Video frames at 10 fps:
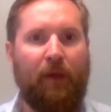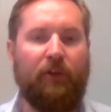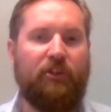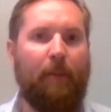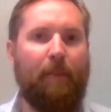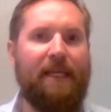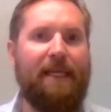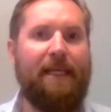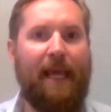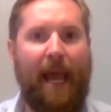that somebody
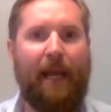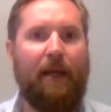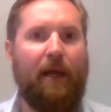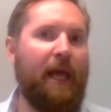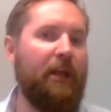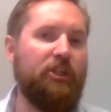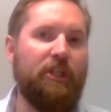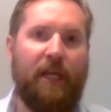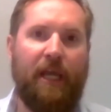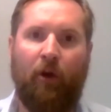get an
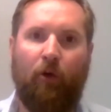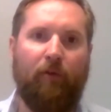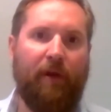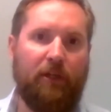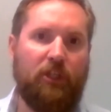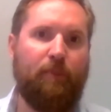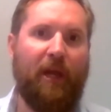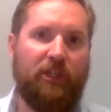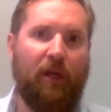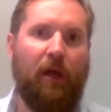engineer or a very
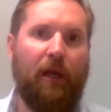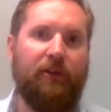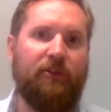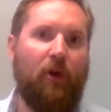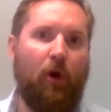specialized